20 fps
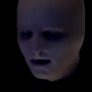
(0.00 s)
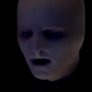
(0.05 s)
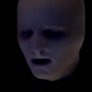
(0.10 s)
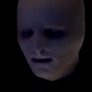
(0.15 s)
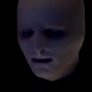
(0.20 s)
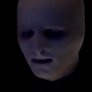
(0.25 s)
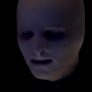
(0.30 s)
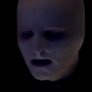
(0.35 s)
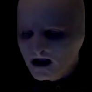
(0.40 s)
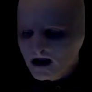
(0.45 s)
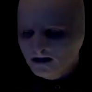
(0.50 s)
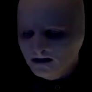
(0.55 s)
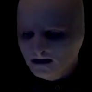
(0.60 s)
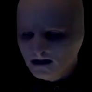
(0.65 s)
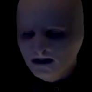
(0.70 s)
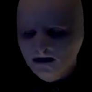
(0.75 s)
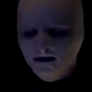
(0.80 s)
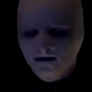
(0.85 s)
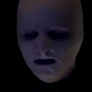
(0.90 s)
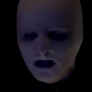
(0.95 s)
But I will pass
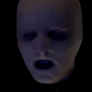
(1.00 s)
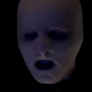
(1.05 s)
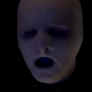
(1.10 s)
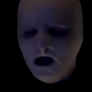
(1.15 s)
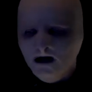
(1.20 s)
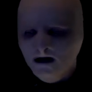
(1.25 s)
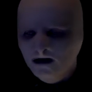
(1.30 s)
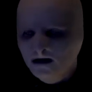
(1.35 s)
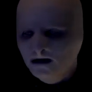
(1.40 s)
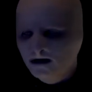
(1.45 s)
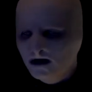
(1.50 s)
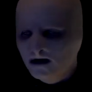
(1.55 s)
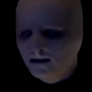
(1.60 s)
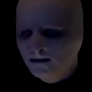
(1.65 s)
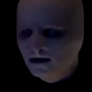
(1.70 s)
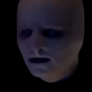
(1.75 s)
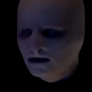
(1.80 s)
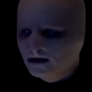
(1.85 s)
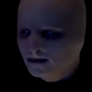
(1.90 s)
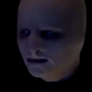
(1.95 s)
list of data and
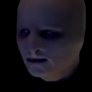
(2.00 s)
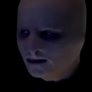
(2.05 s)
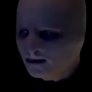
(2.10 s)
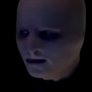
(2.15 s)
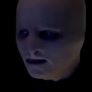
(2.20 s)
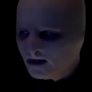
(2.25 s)
numbers.